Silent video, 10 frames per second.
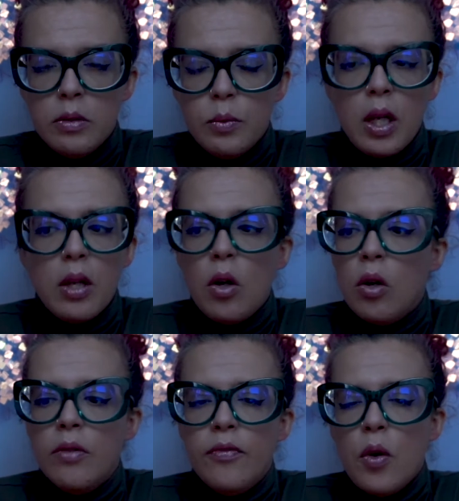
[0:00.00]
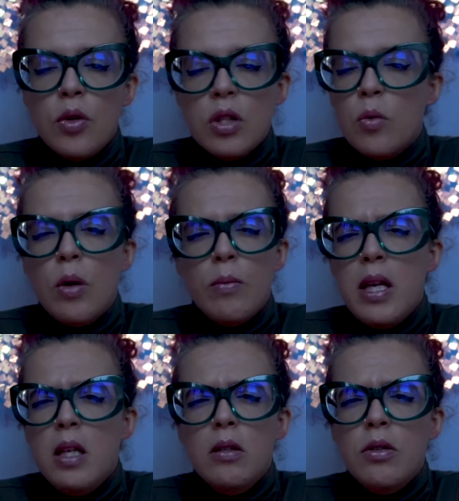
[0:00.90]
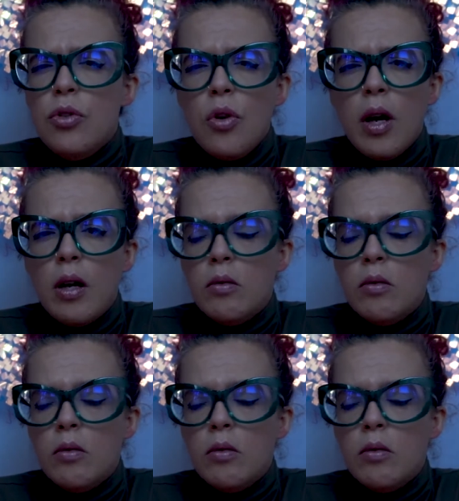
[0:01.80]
We are not focusing what make us enjoy.